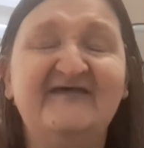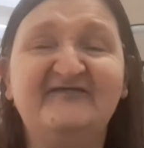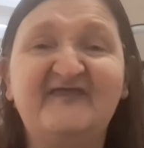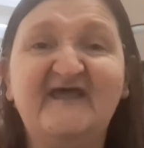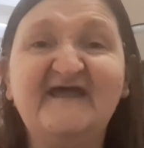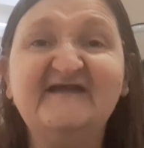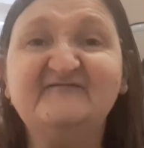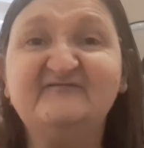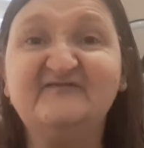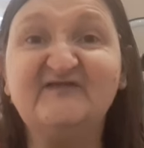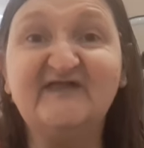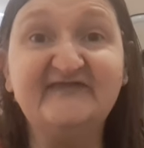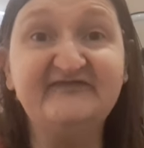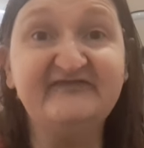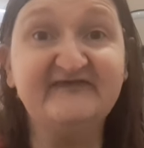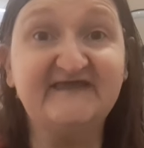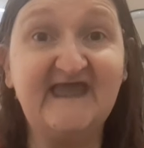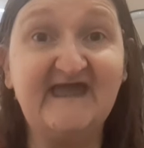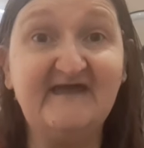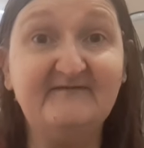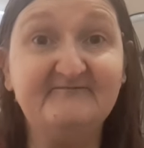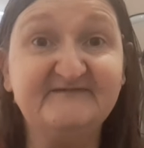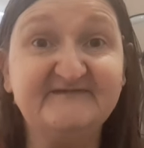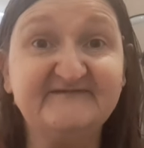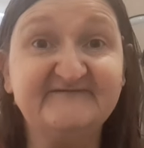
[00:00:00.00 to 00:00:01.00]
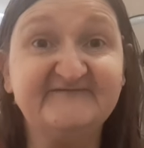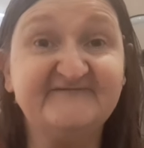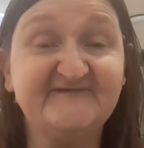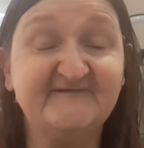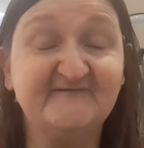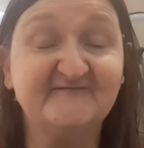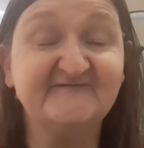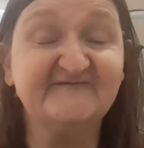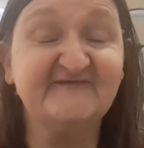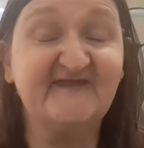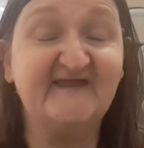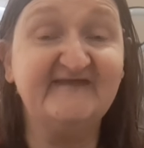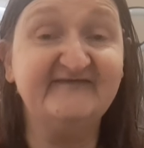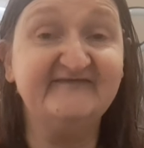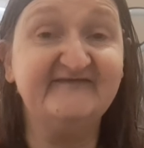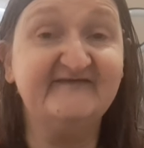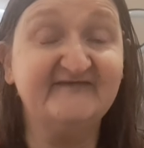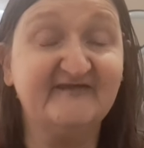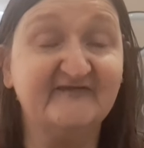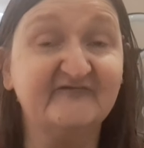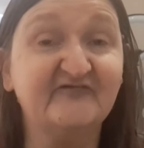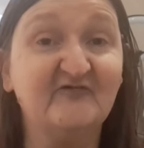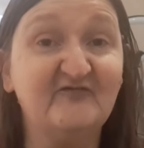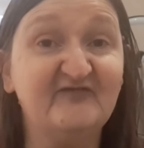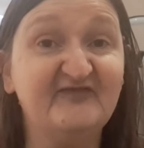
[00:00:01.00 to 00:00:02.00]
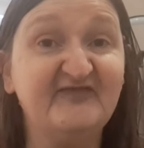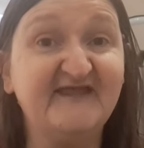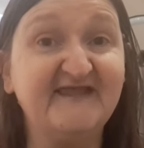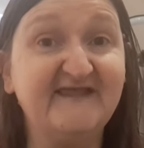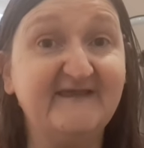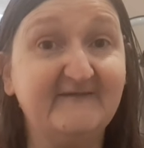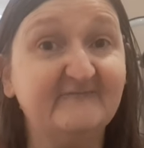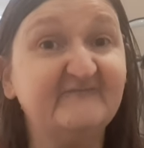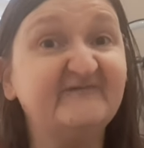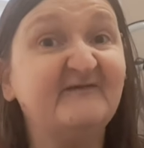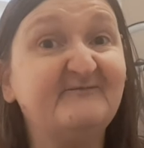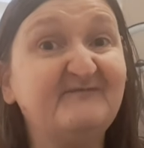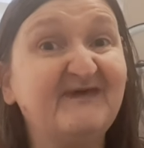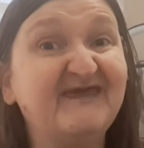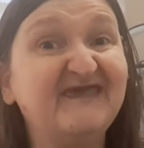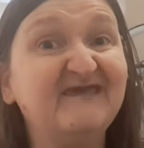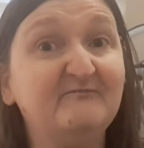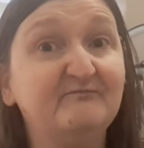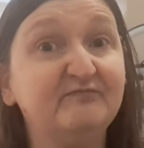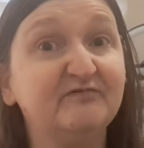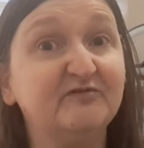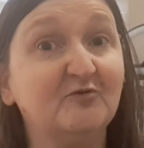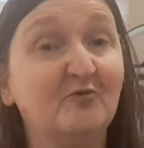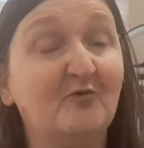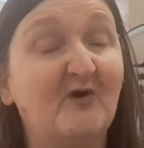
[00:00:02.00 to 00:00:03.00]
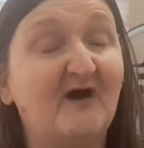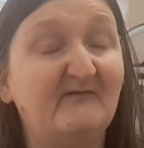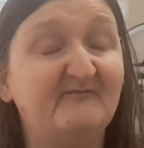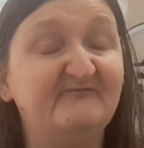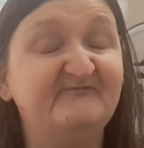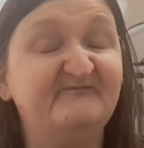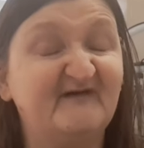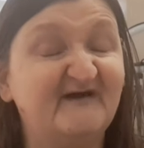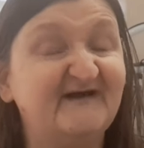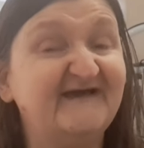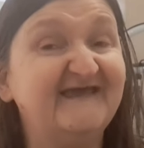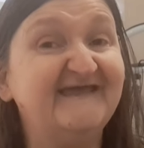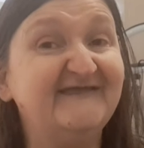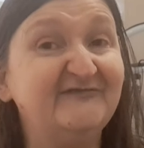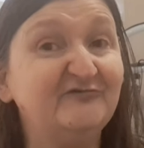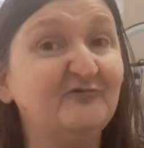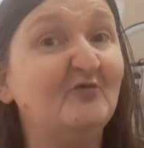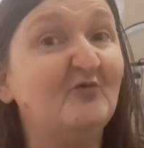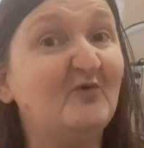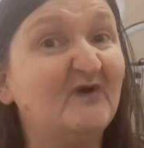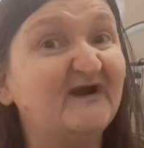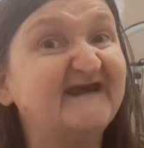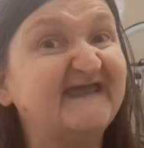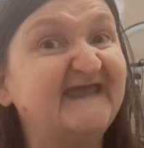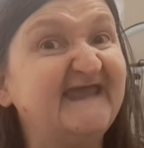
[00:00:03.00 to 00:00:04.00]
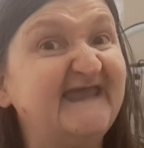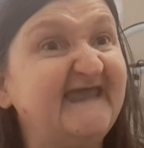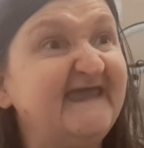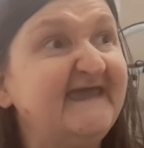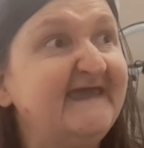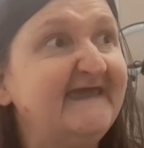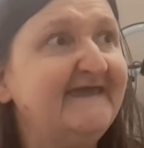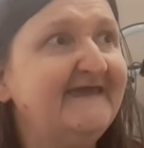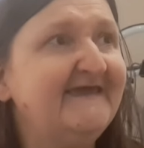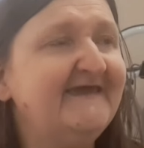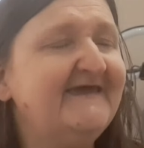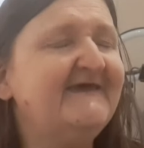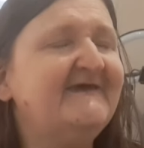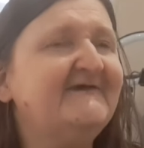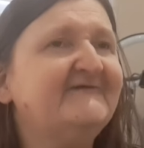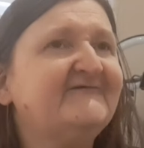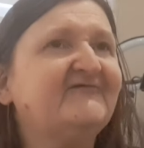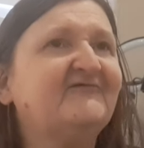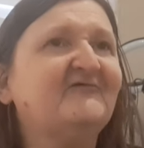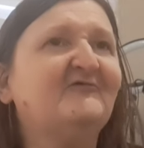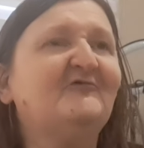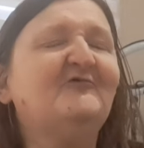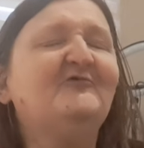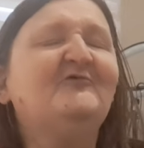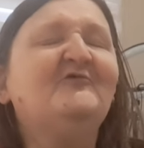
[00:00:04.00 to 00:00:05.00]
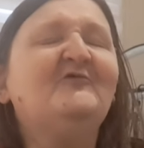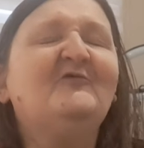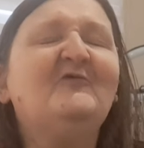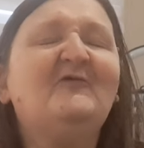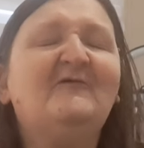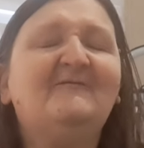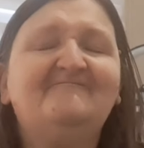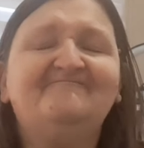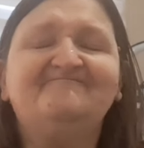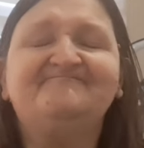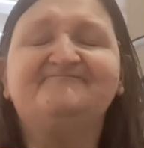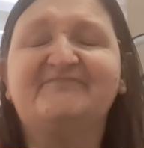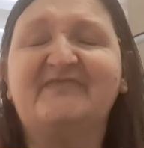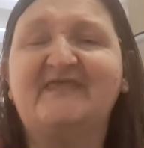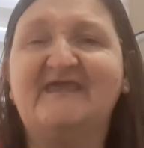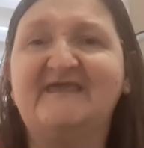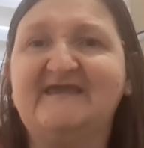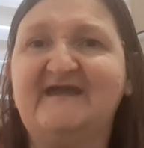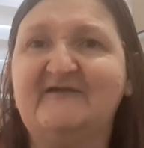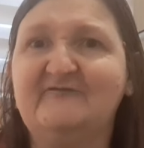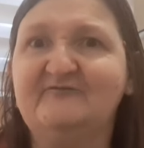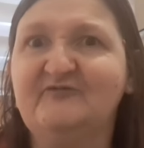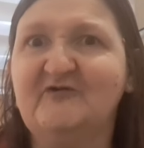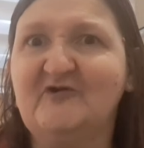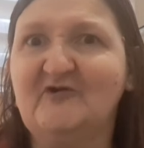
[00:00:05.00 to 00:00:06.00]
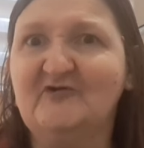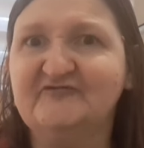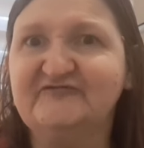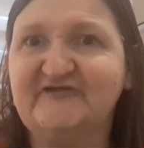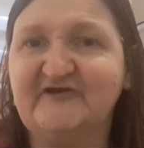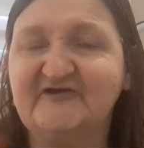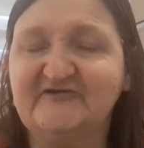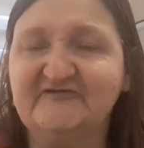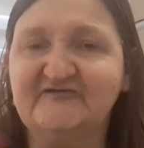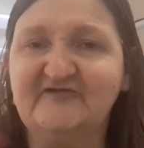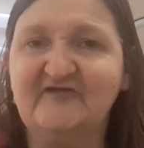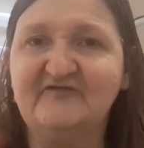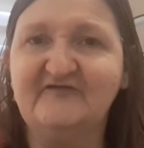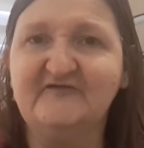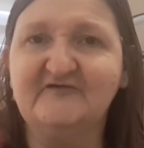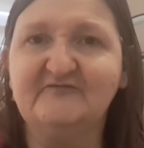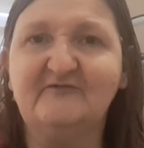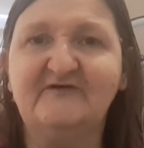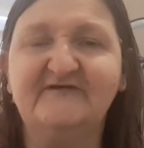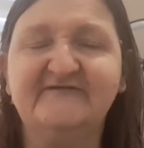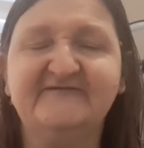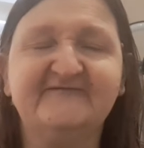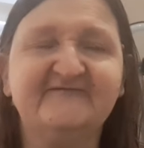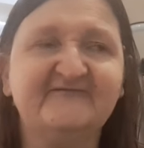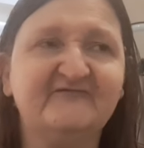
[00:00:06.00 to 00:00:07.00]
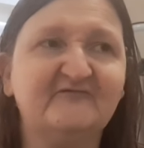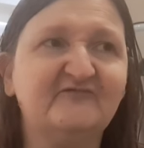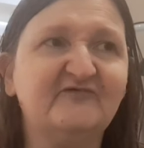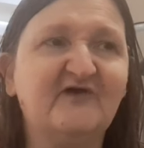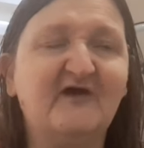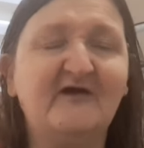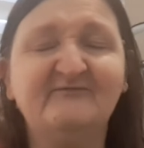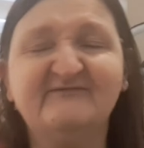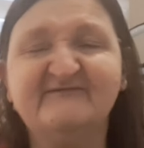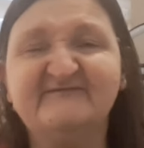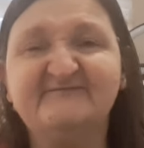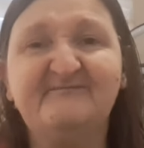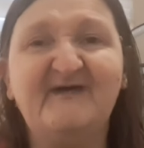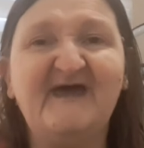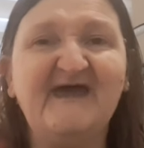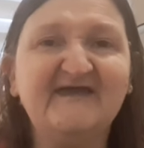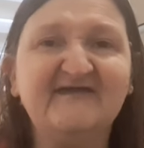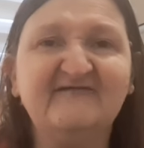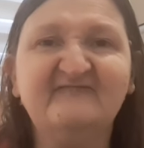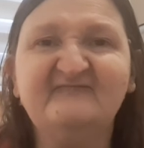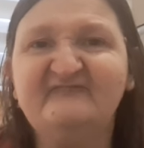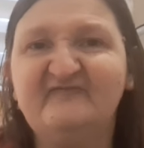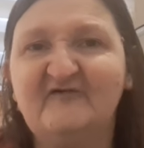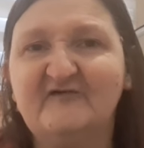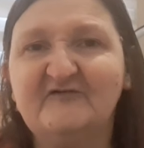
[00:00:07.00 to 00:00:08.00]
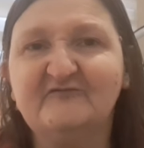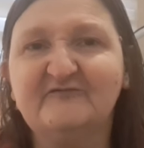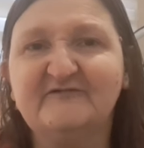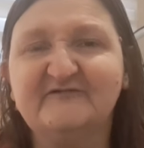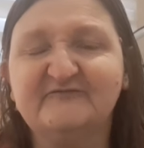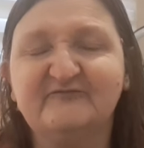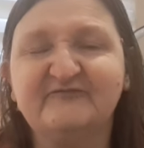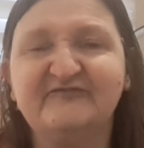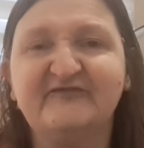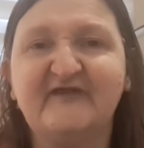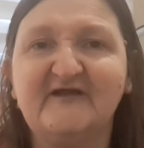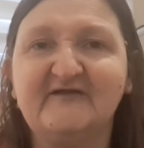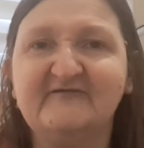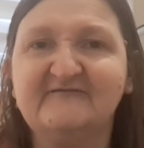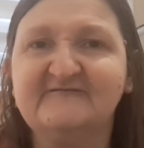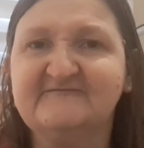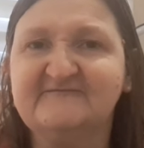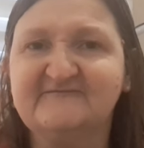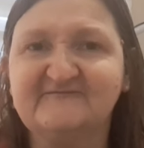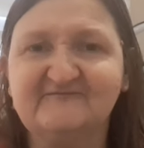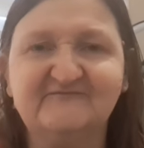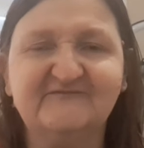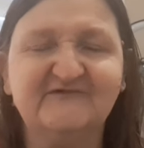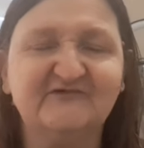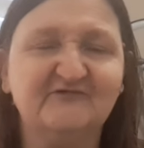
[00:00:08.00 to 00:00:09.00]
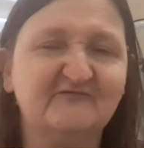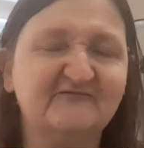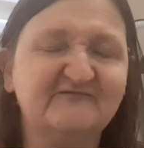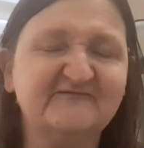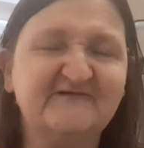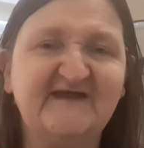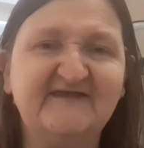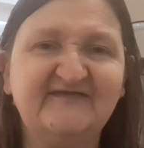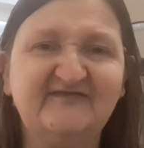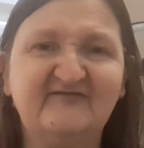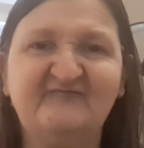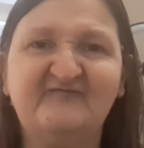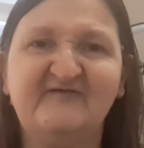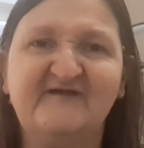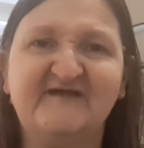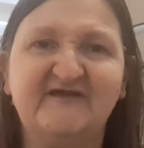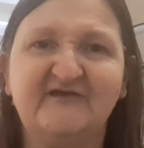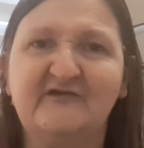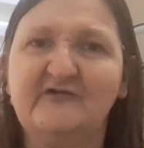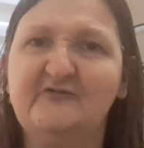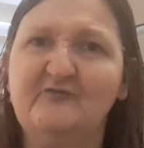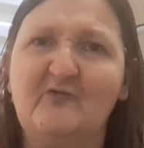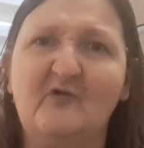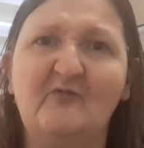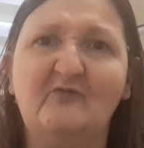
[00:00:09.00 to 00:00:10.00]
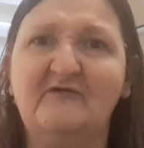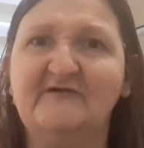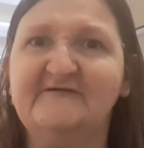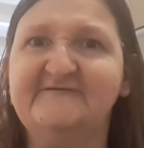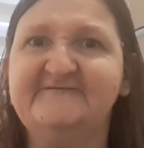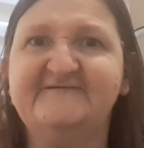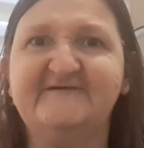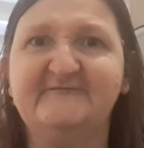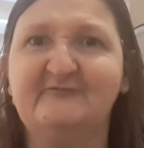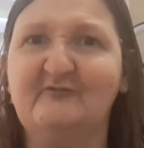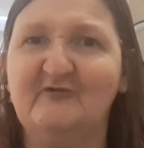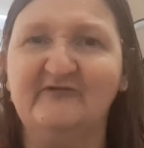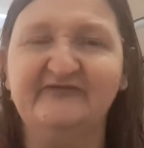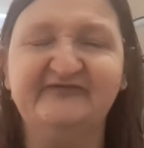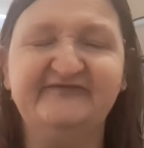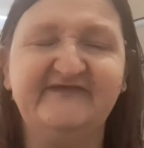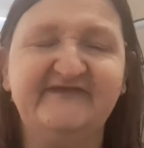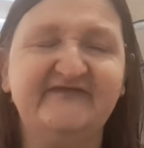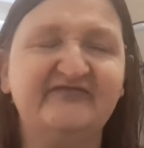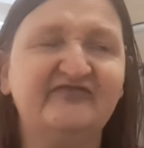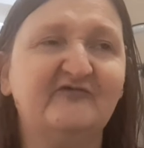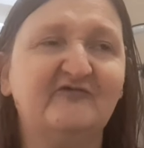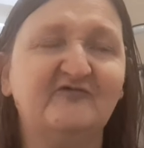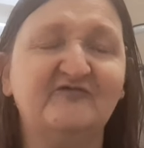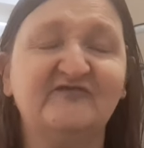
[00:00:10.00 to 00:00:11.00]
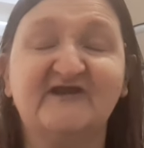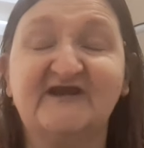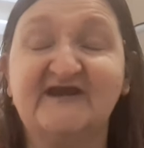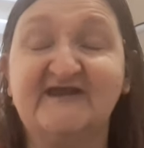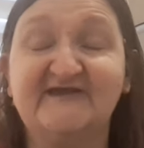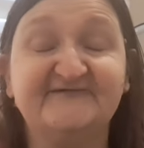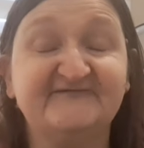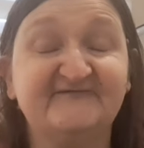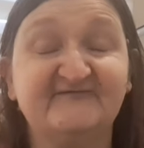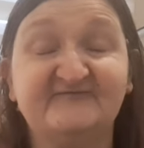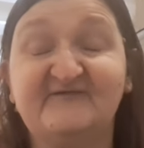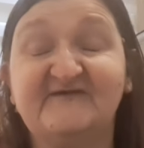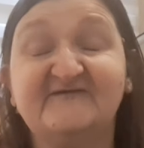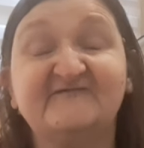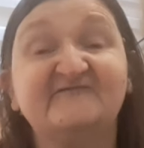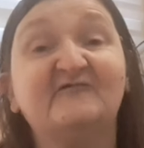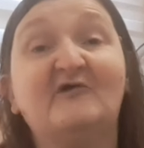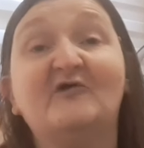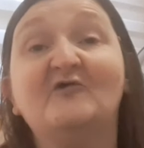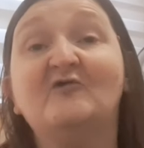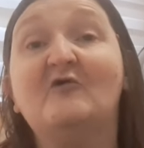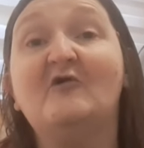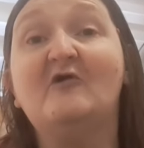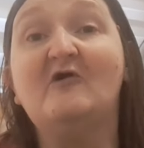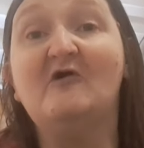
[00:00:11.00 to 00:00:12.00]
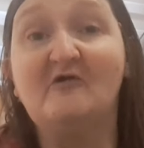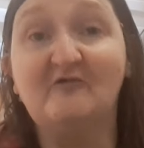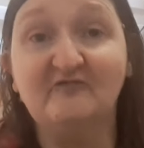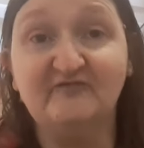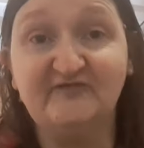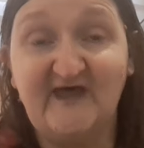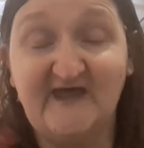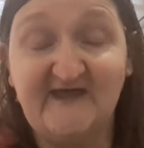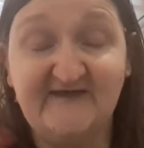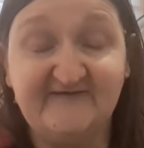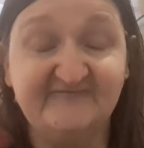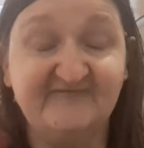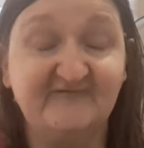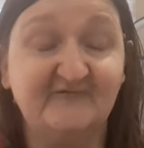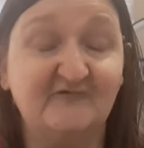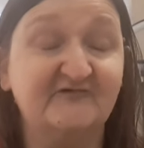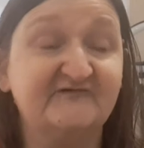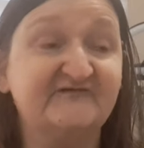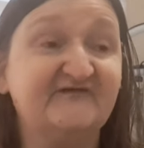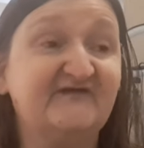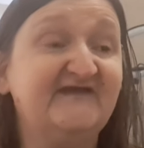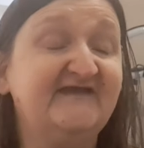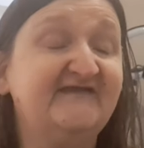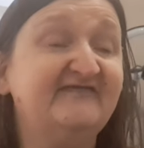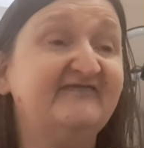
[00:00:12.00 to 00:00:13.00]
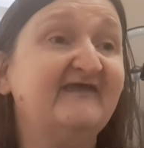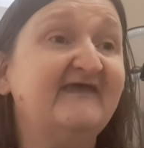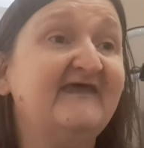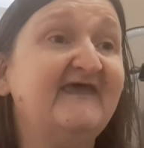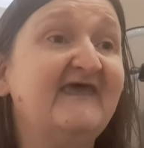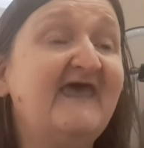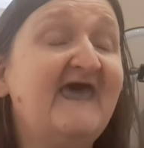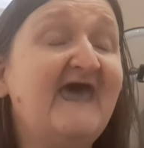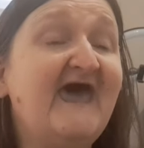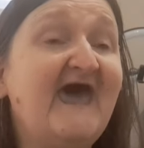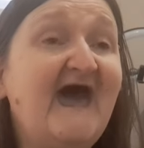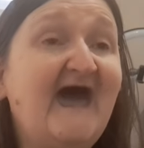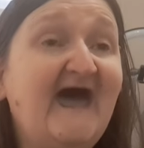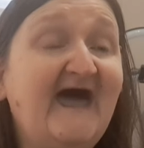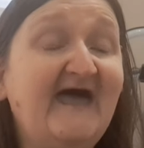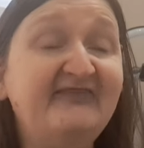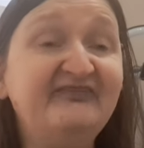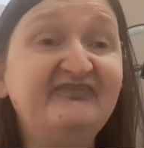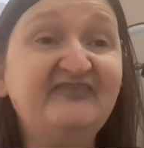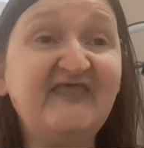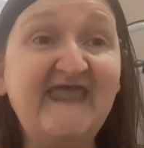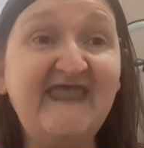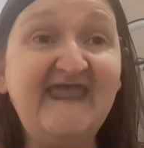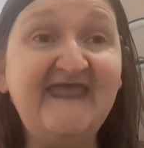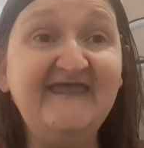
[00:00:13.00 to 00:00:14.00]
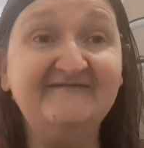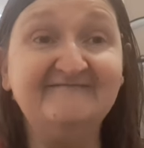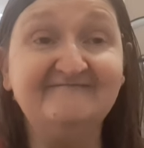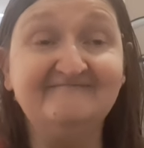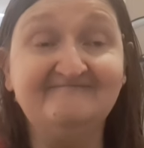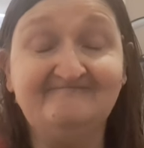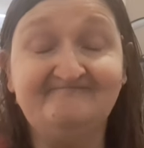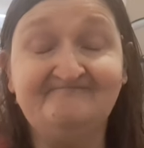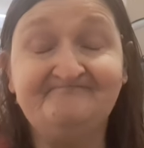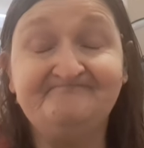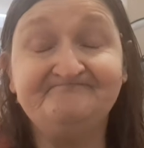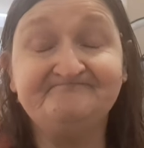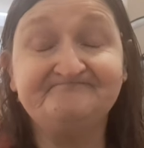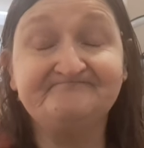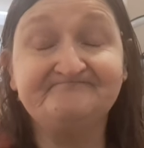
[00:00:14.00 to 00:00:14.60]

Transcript: Thankfully, the cabin's still standing. I don't think it was a big blow up, but it no worky. So, could we order another one? So, I was back and forward with her, you know, trying to figure out what one she wanted and all the rest of it. So, I got all that sorted. And then,